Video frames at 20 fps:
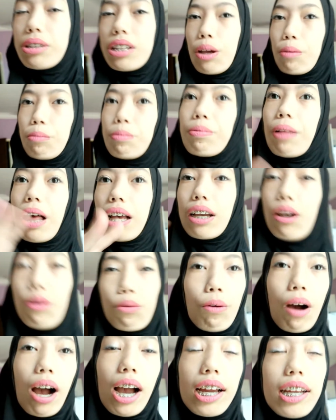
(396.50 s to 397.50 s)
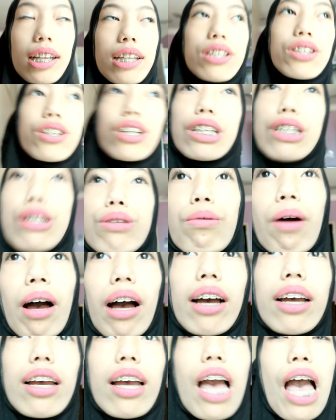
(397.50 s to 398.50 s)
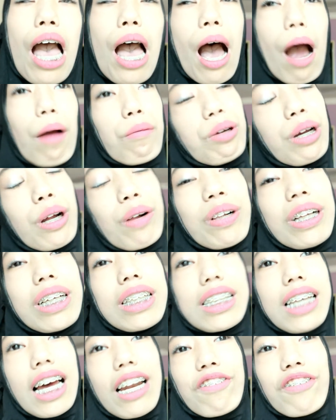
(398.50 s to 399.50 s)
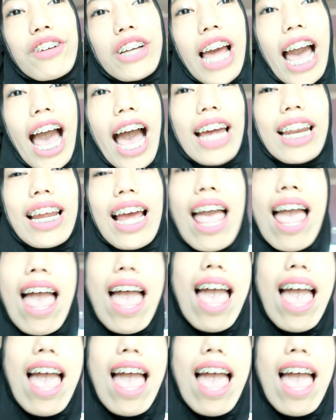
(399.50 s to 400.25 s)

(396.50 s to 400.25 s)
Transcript: is like black and white, so that's why I'm really excited for that.